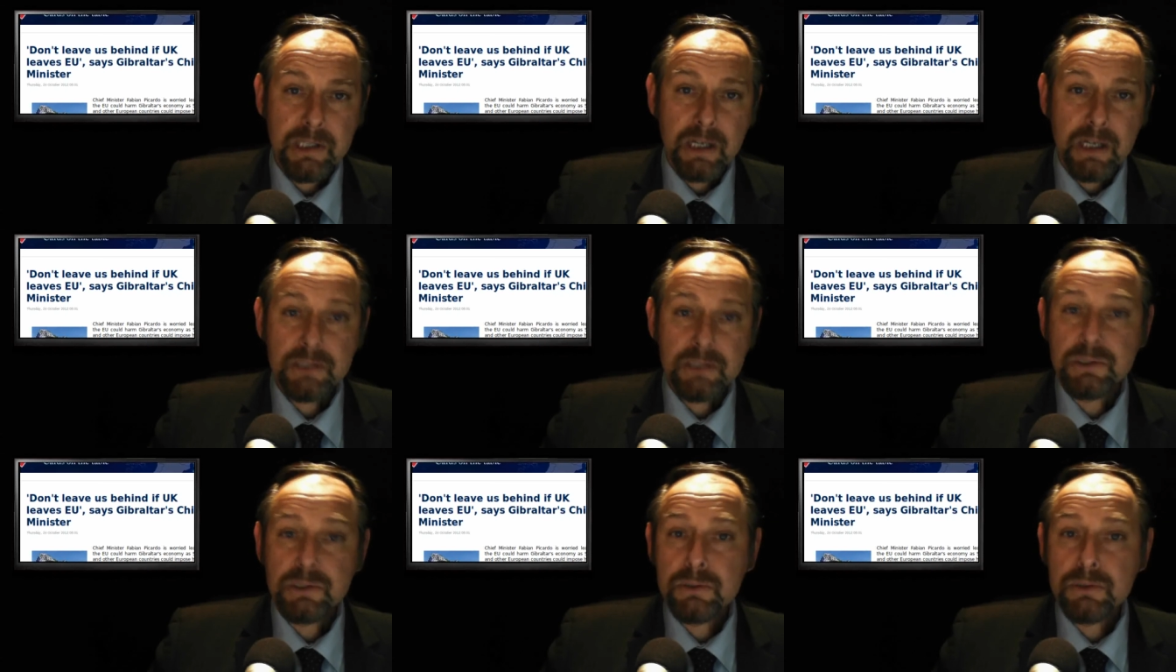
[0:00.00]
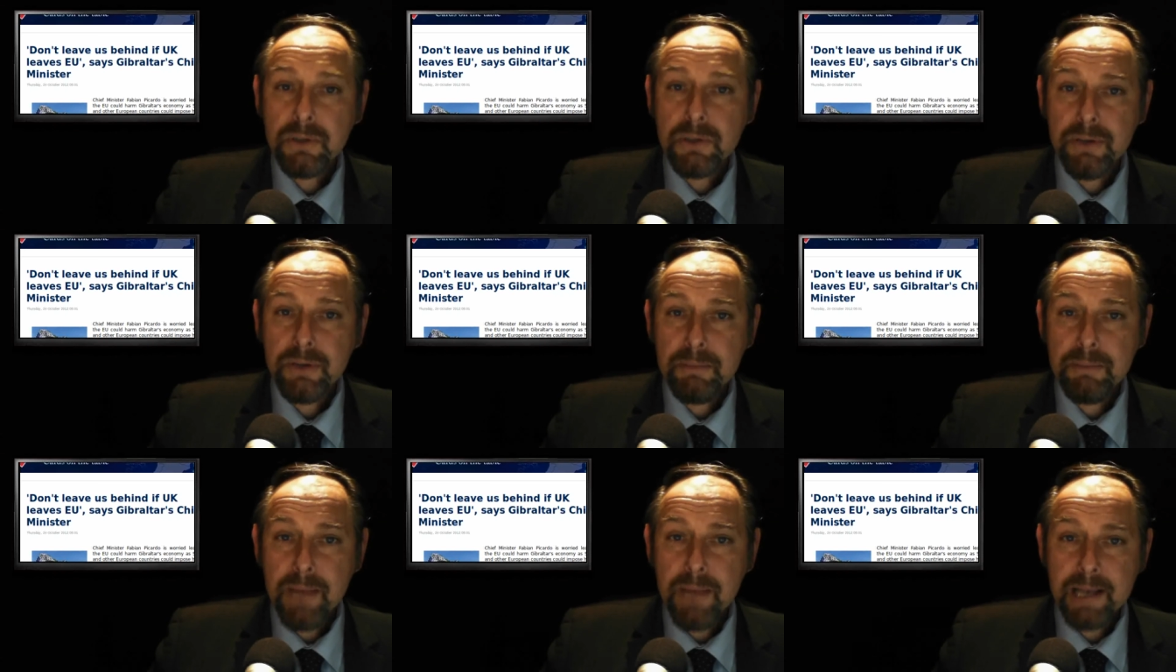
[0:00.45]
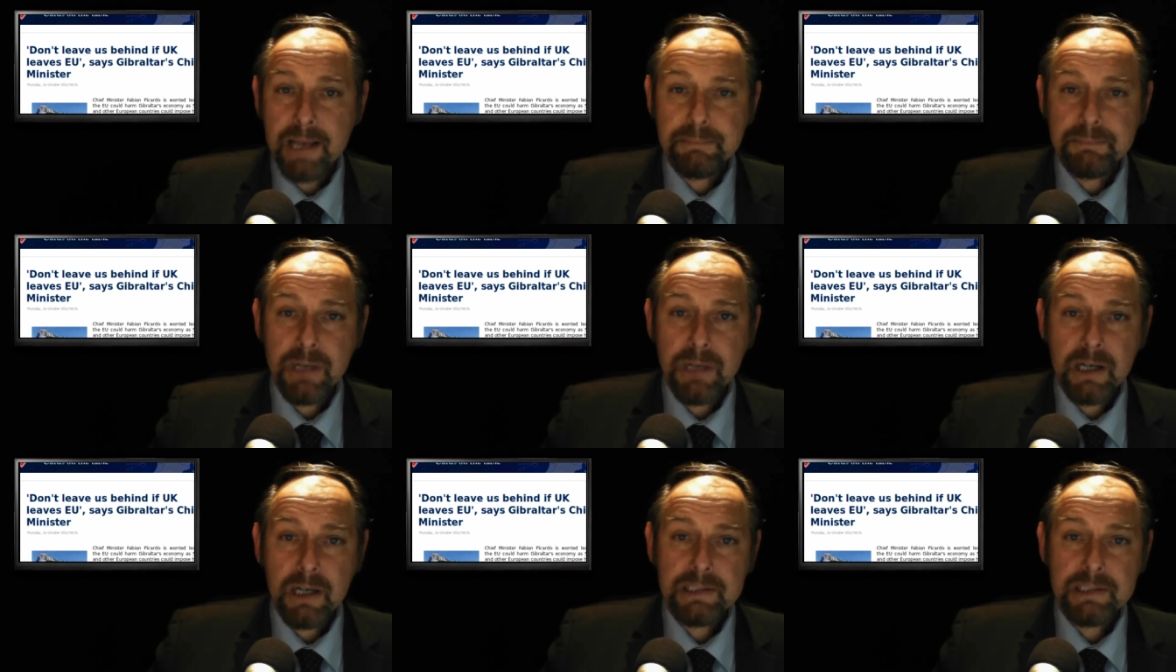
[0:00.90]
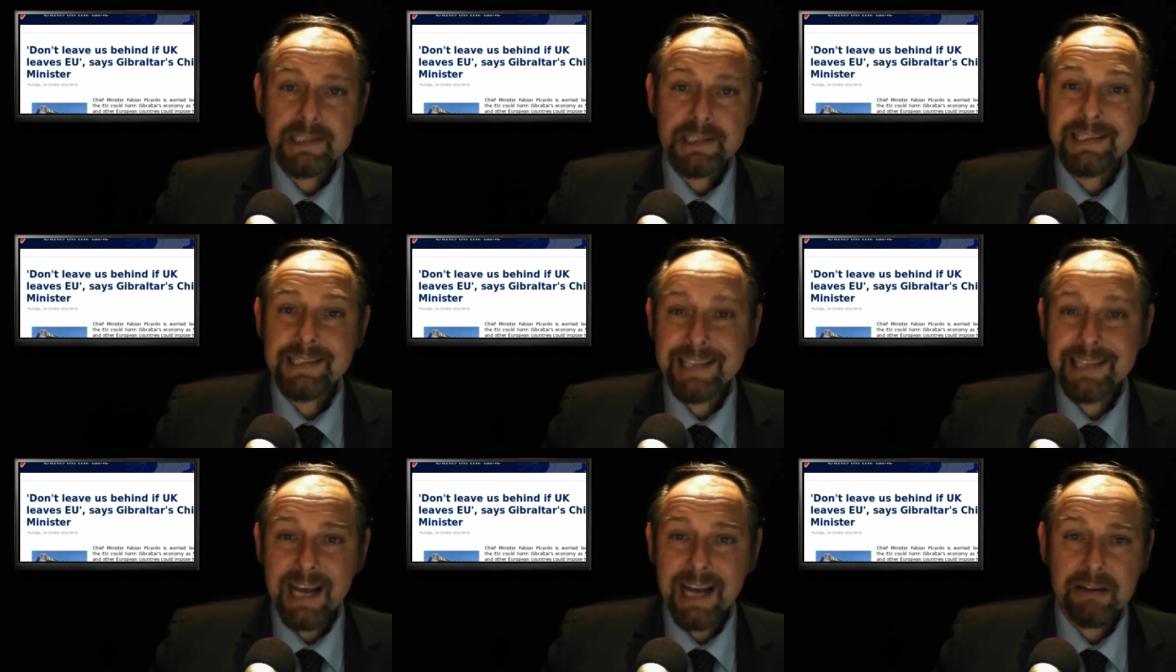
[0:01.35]
and called on the main parties
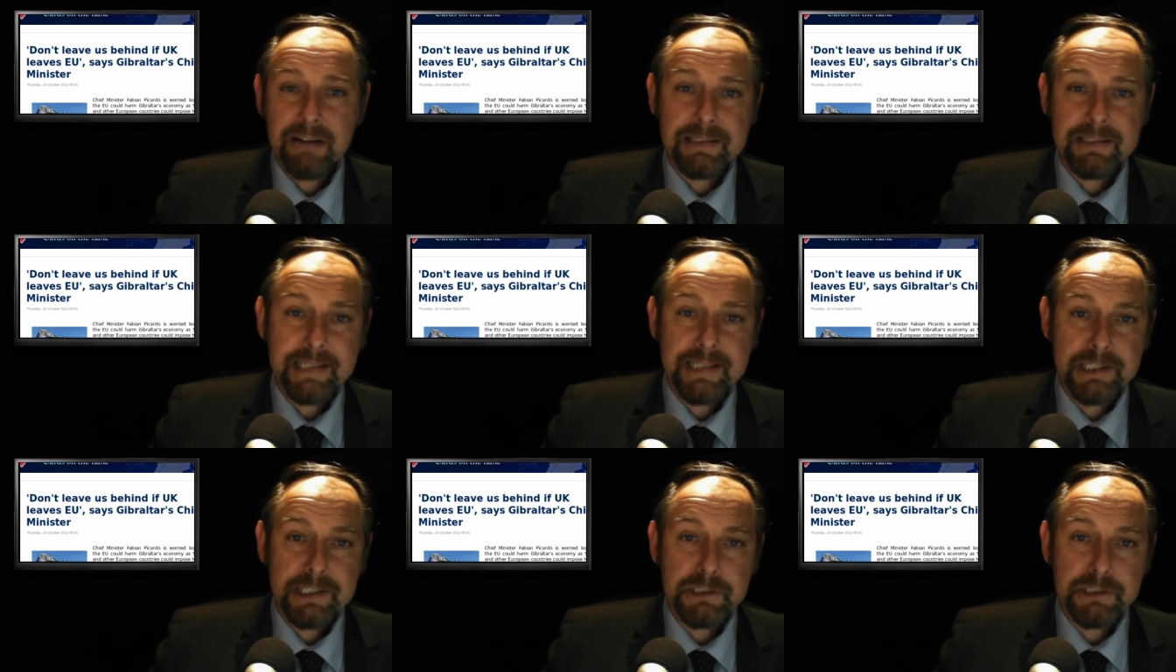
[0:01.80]
to guarantee